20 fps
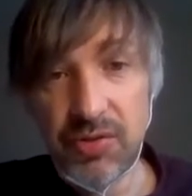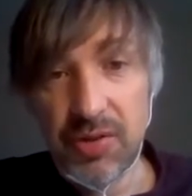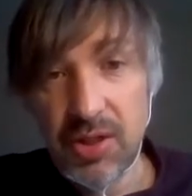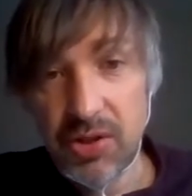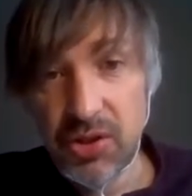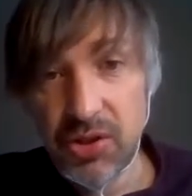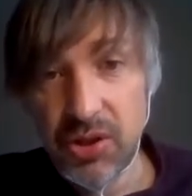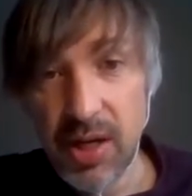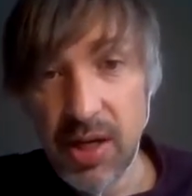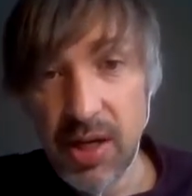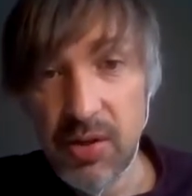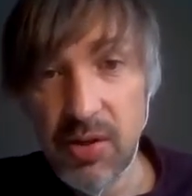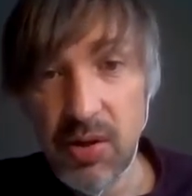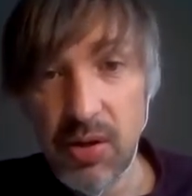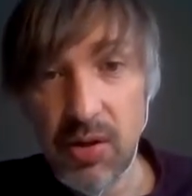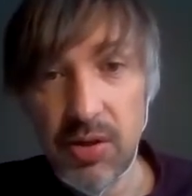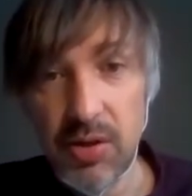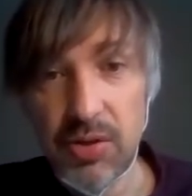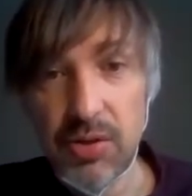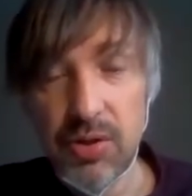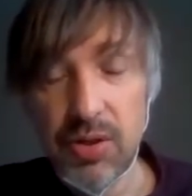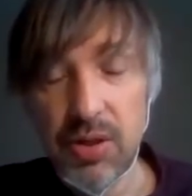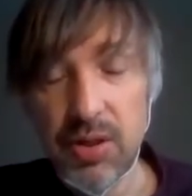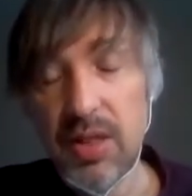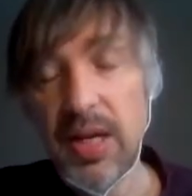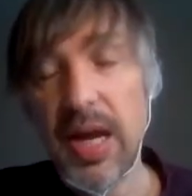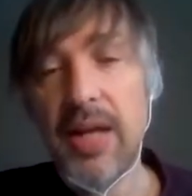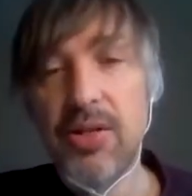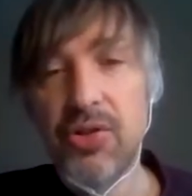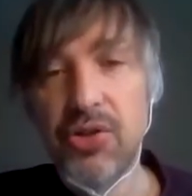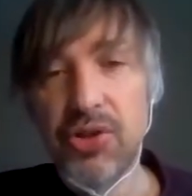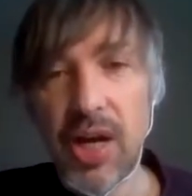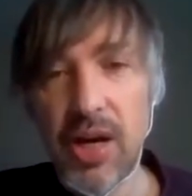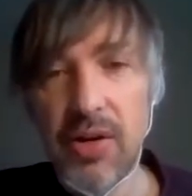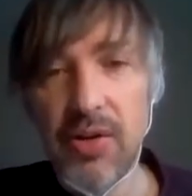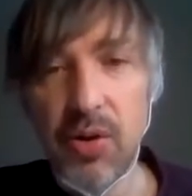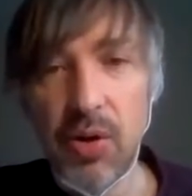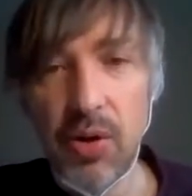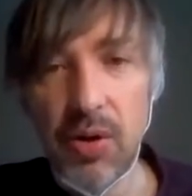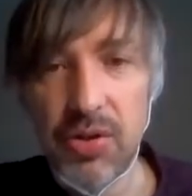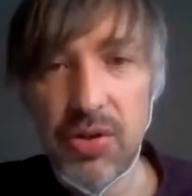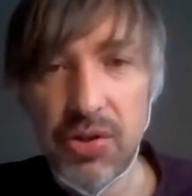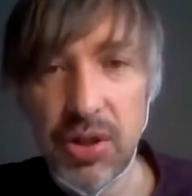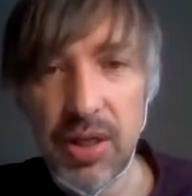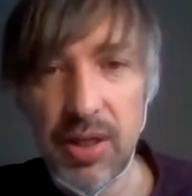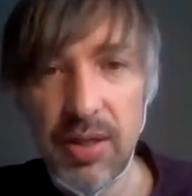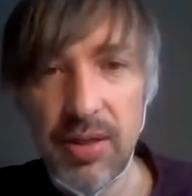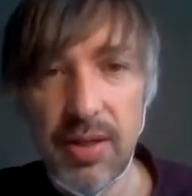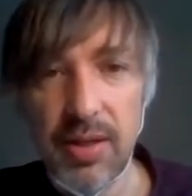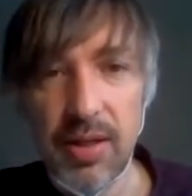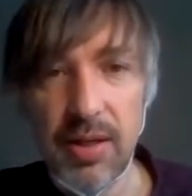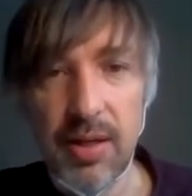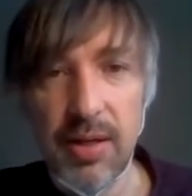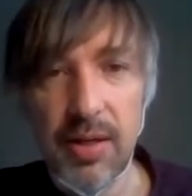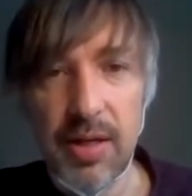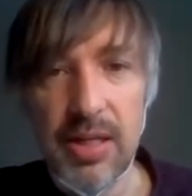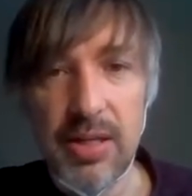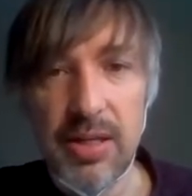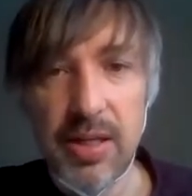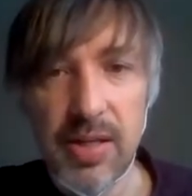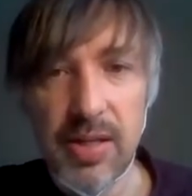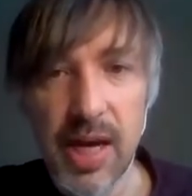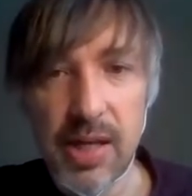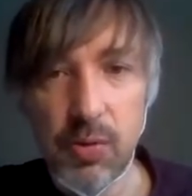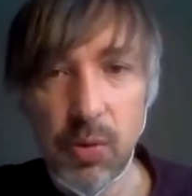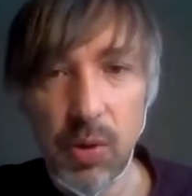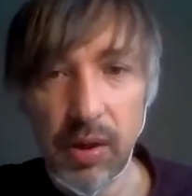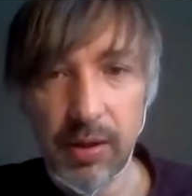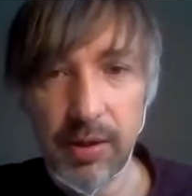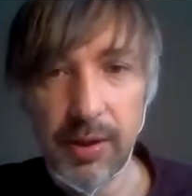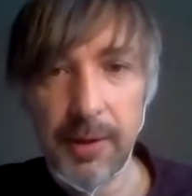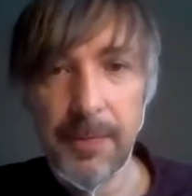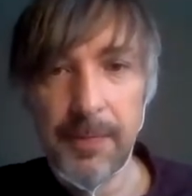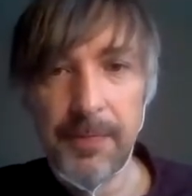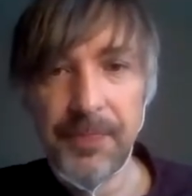share knowledge and share knowledge in the network.